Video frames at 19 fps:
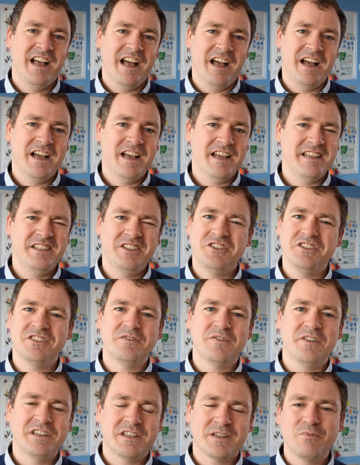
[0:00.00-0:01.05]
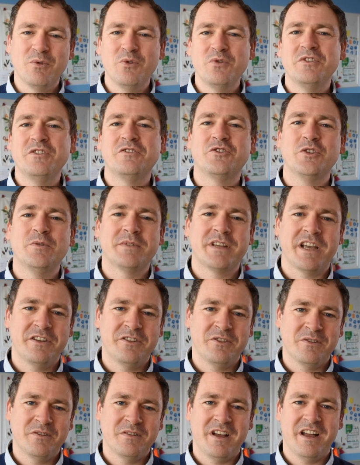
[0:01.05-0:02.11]
It's just a very small YouTube
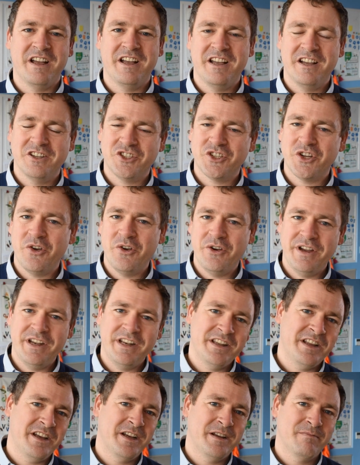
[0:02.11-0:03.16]
channel showing